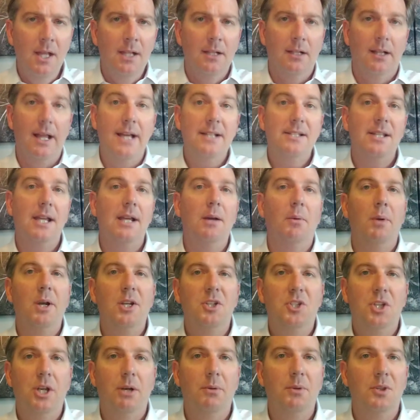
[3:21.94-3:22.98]
The last thing I want
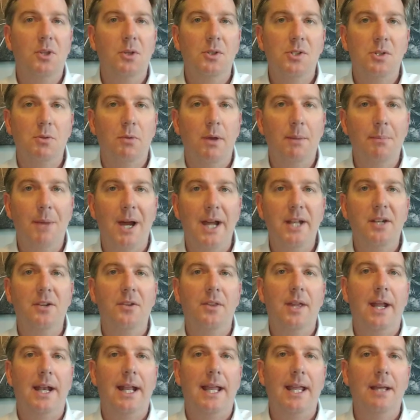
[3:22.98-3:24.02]
to share with you is a reminder
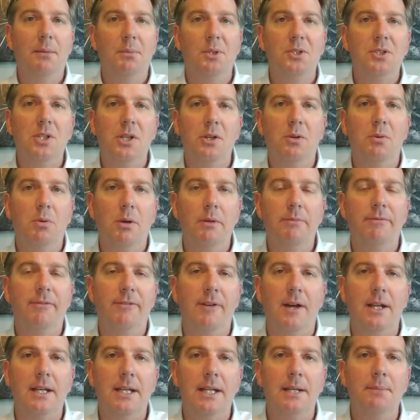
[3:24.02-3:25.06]
that Hamilton Group
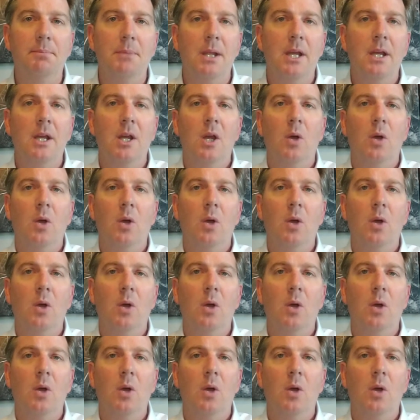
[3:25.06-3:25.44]
Funding,